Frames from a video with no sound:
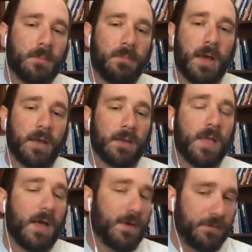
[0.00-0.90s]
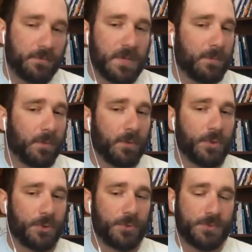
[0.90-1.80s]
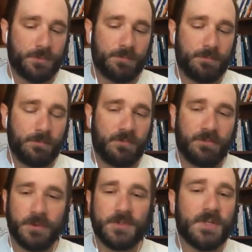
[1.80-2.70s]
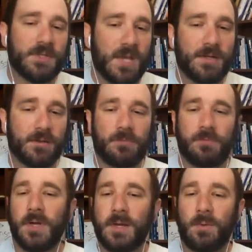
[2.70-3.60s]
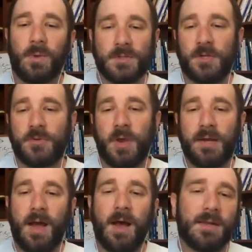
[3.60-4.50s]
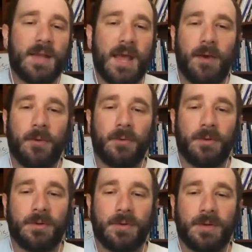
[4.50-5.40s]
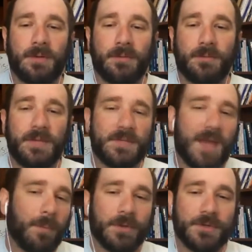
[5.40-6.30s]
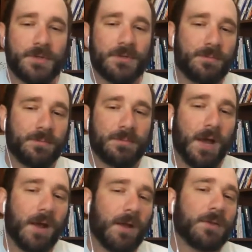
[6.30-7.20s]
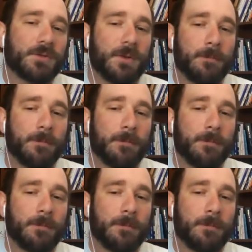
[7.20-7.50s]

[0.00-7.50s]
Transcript: by a lot of different people whose first incentive was to try to knock down the established knowledge.